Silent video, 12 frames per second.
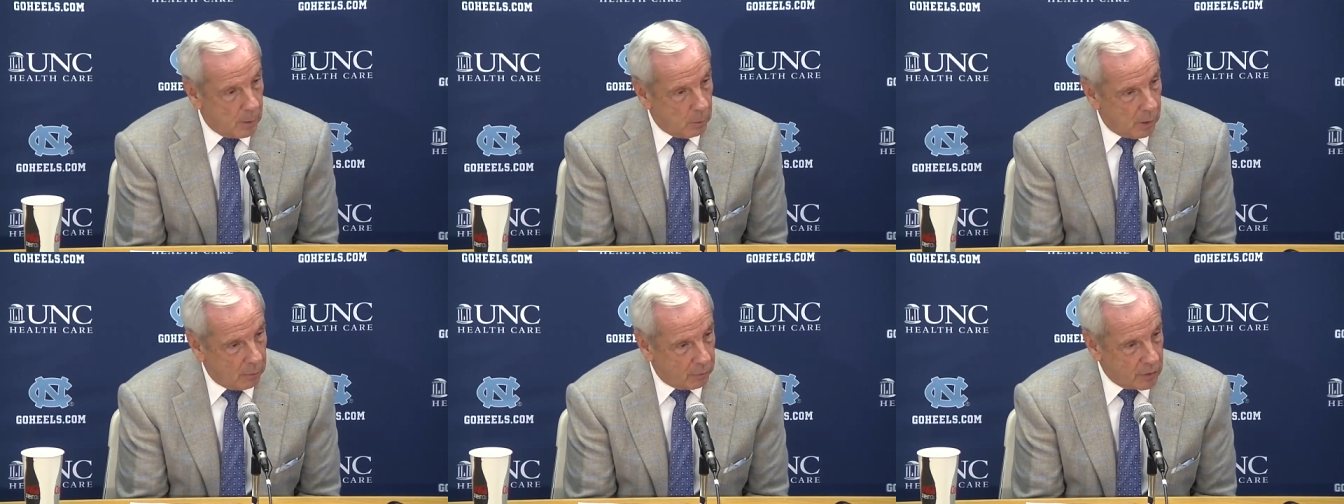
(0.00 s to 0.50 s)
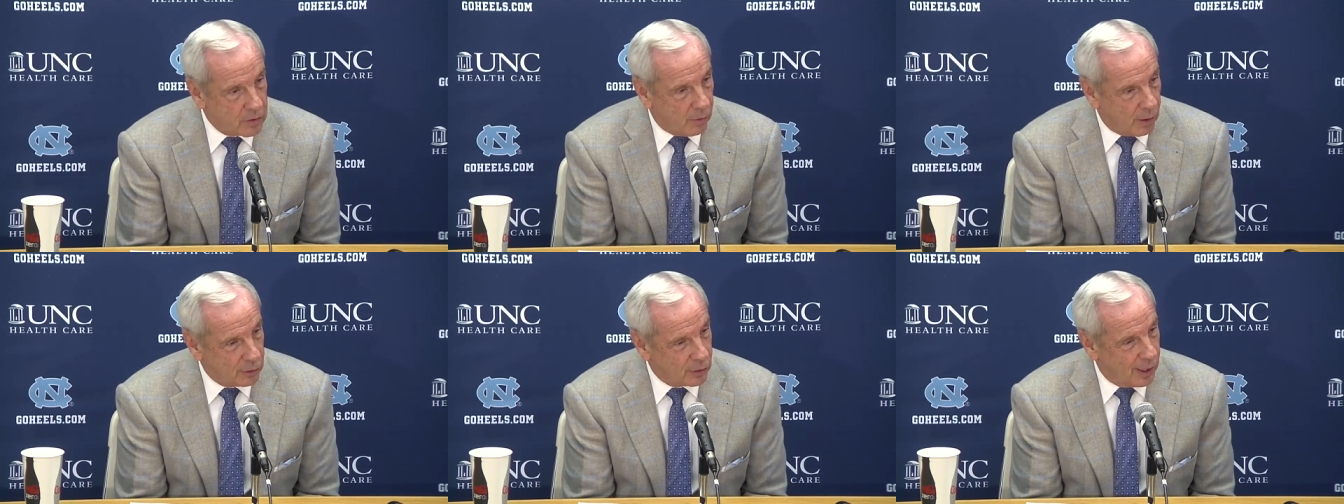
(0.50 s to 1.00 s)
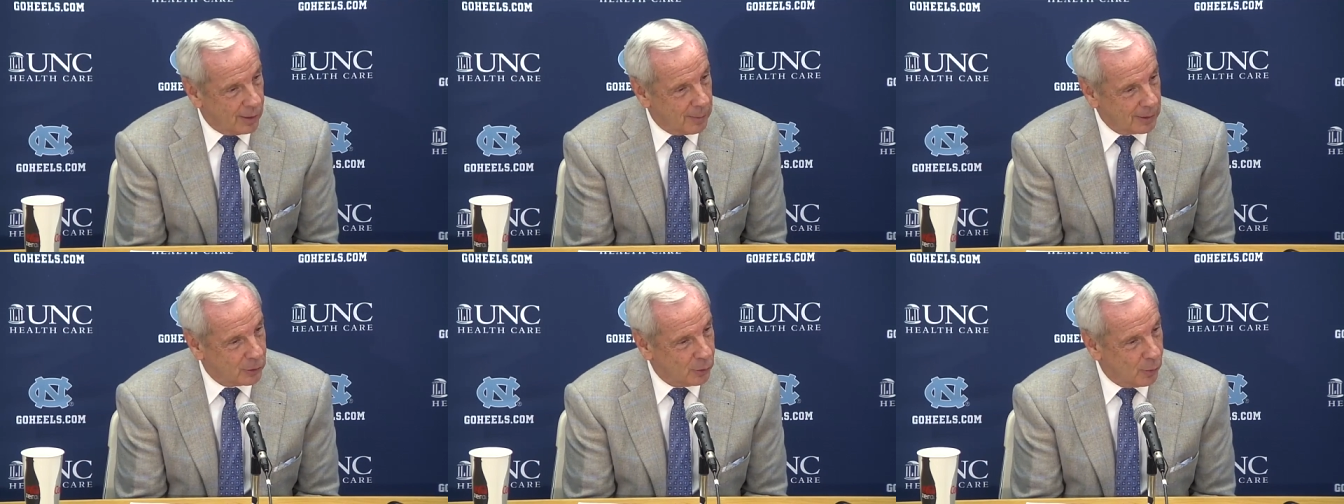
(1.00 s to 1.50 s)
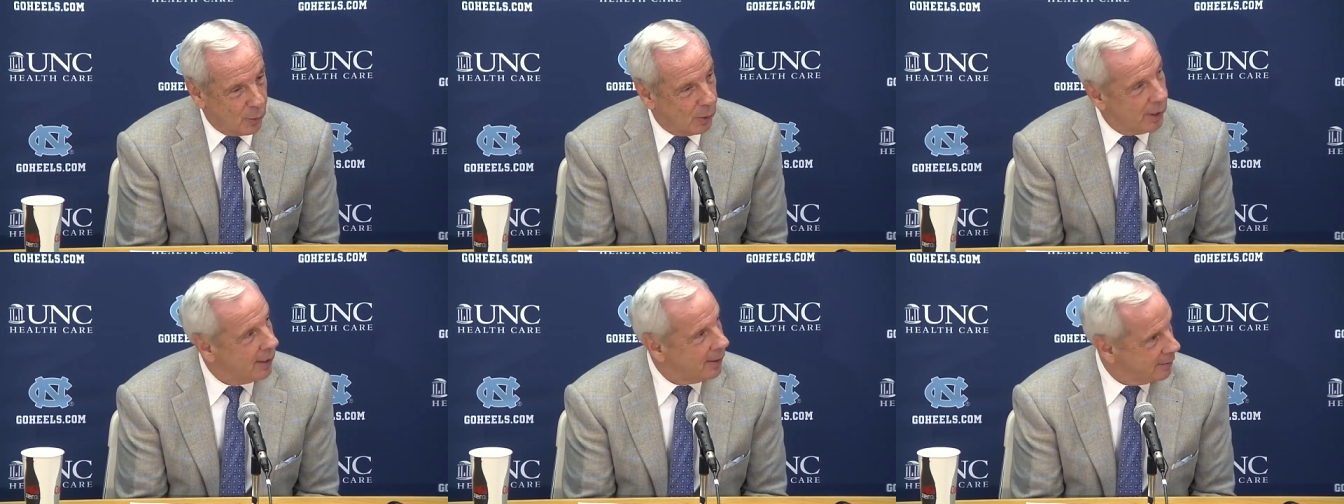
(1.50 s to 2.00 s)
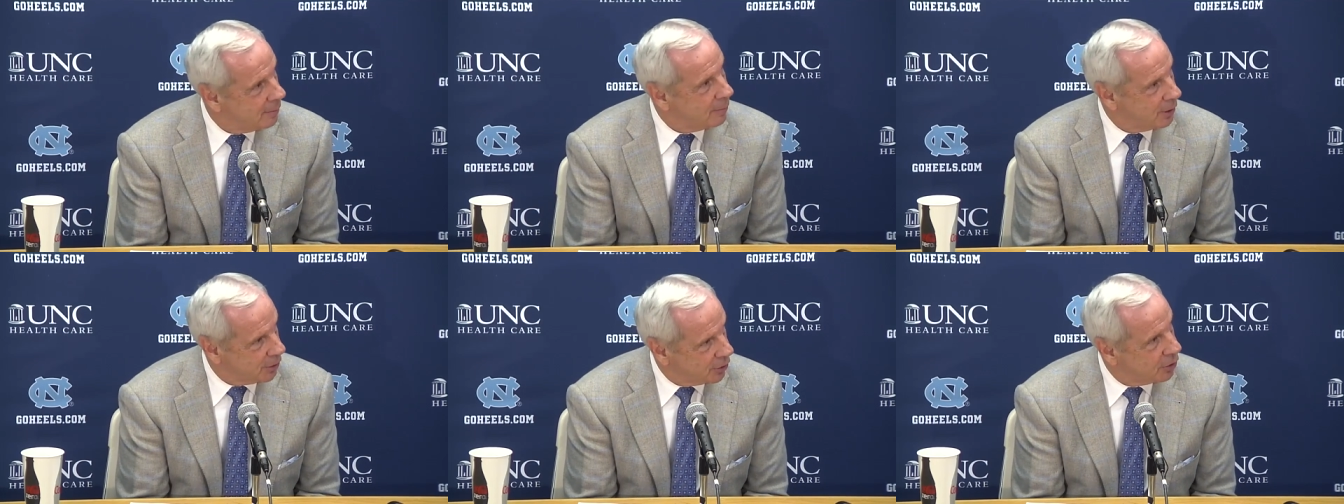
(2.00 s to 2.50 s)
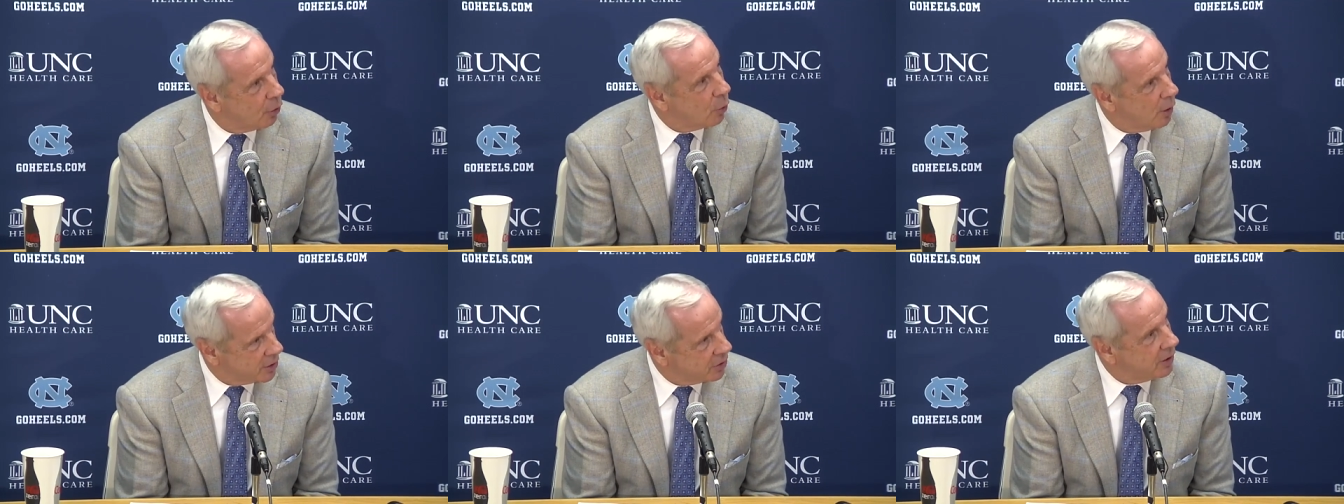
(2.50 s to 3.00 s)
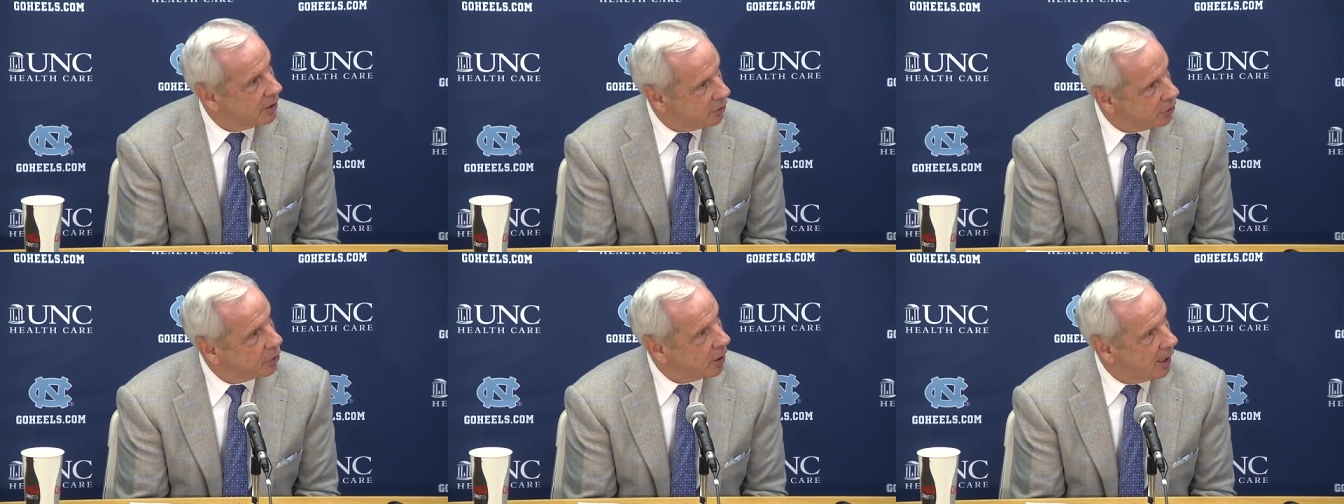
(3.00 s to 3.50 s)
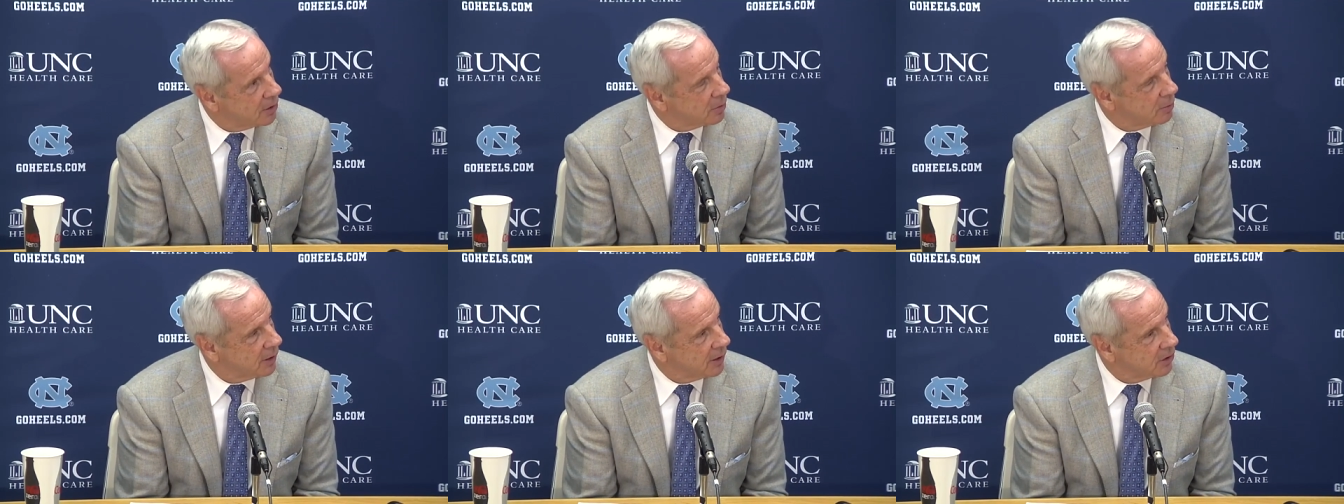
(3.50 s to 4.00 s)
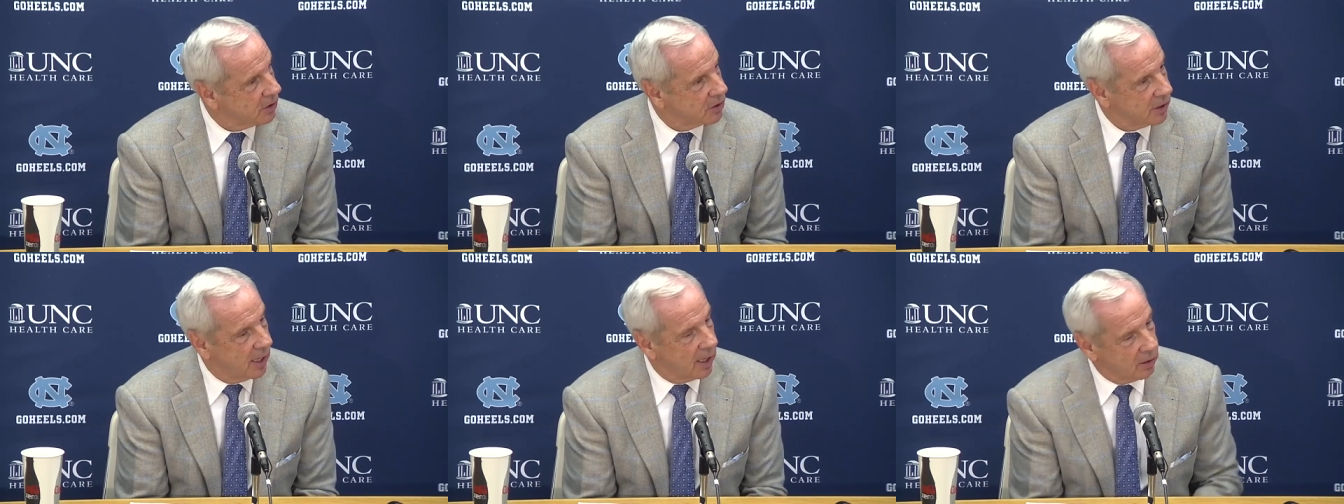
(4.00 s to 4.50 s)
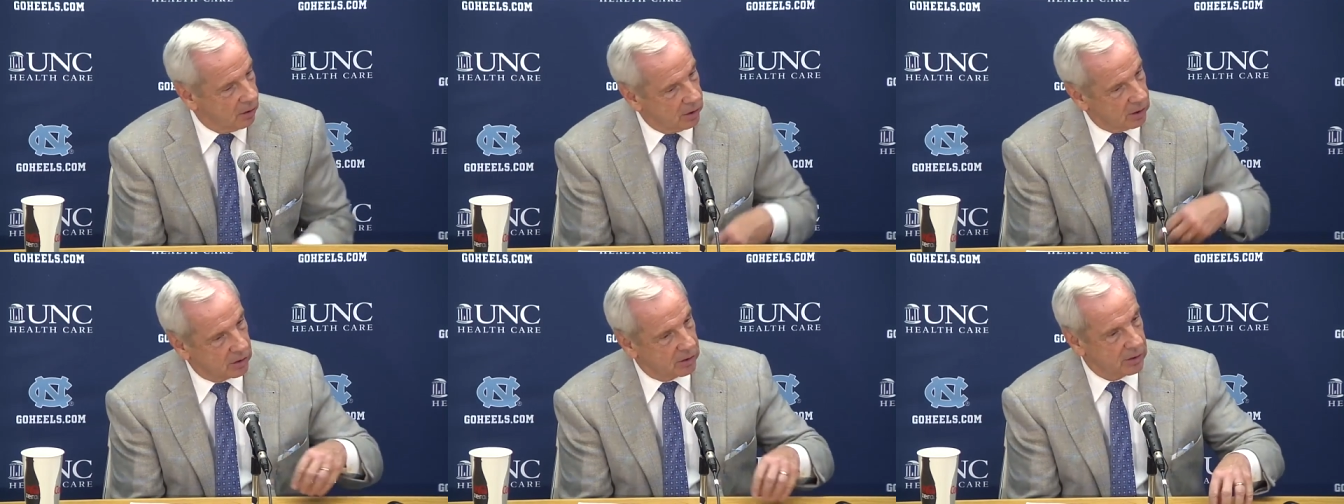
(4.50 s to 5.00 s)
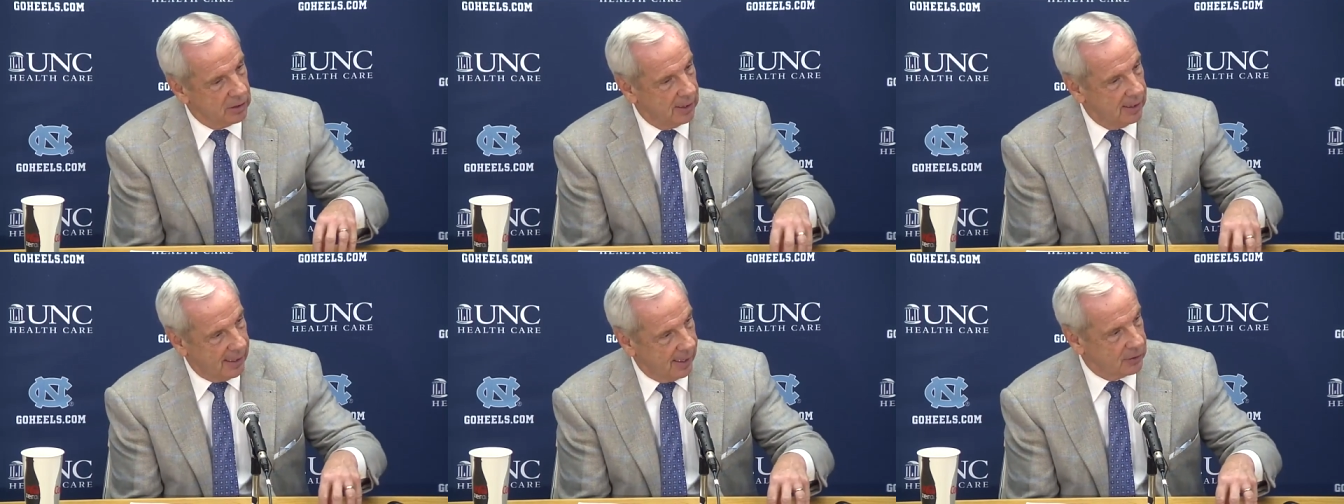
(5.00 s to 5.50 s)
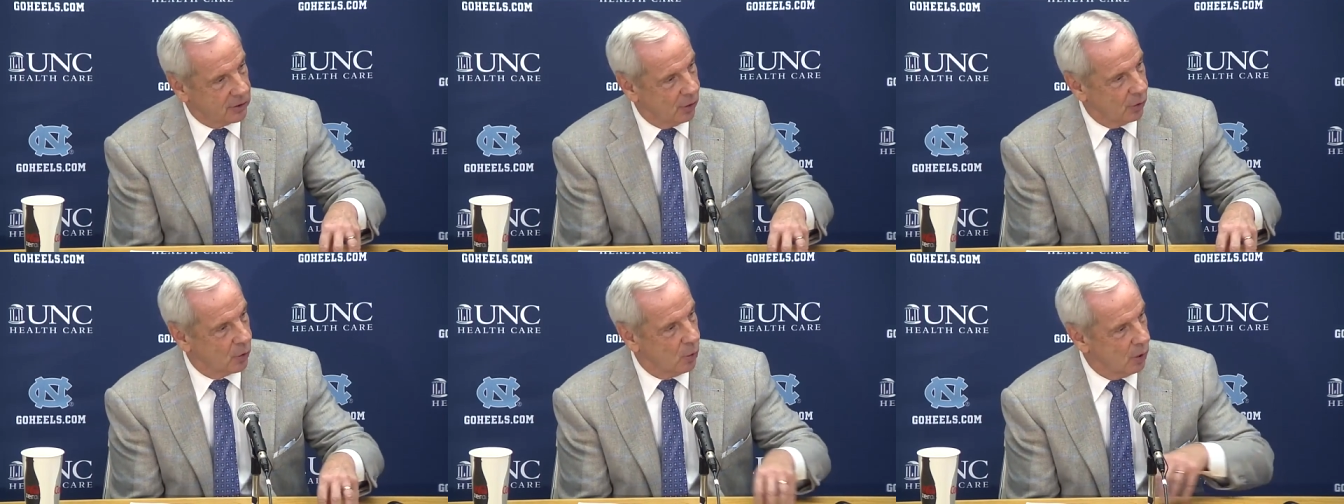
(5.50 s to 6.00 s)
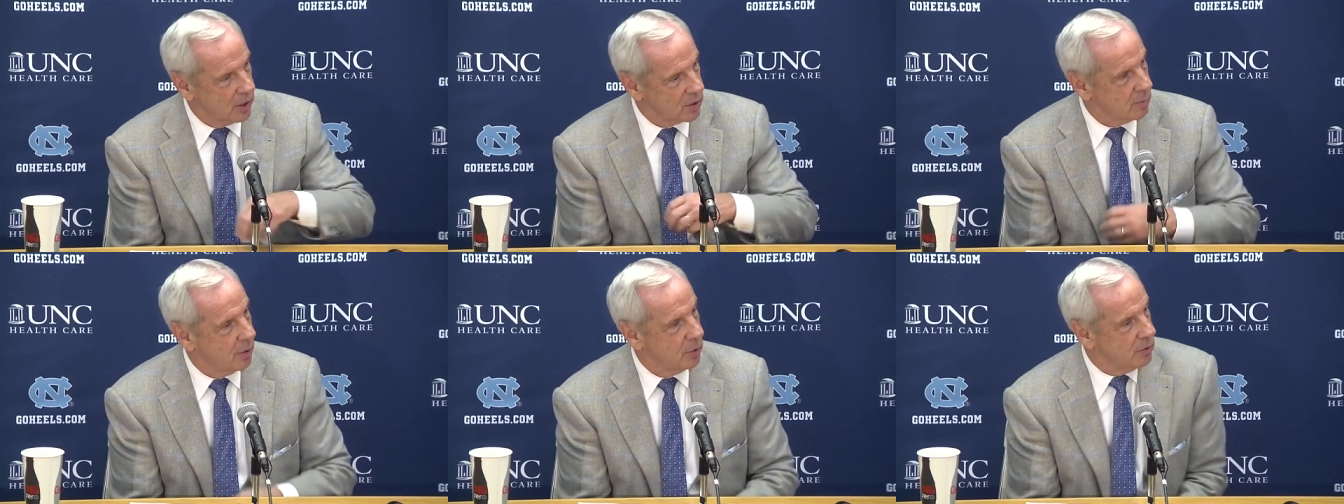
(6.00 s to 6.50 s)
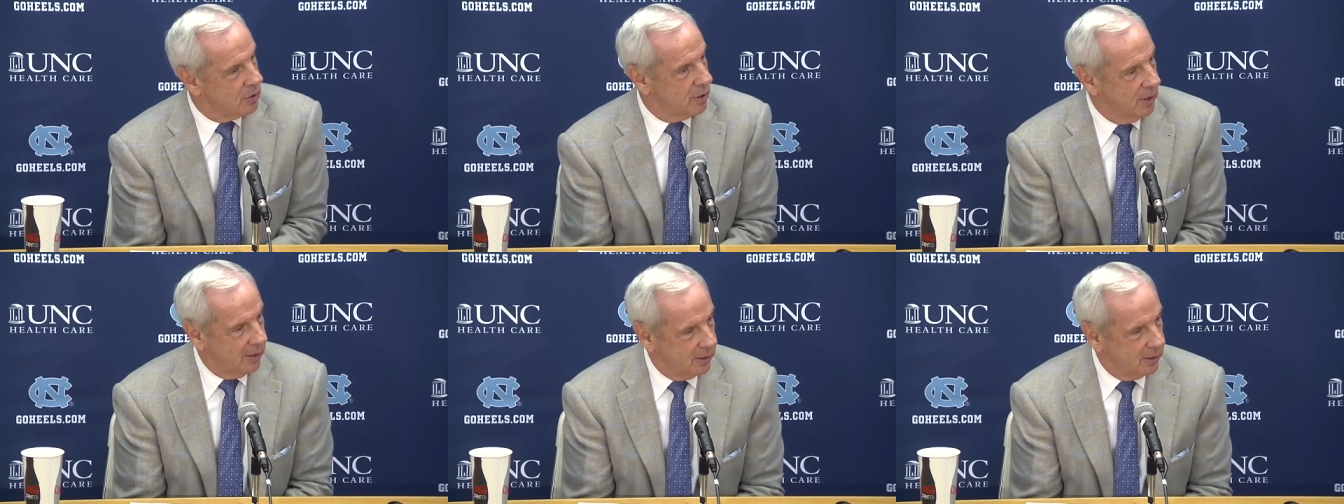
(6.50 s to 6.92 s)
Well, first of all, I was trying to make sure we win, but there's no question that you're trying some things and see how it looks out there on the court as opposed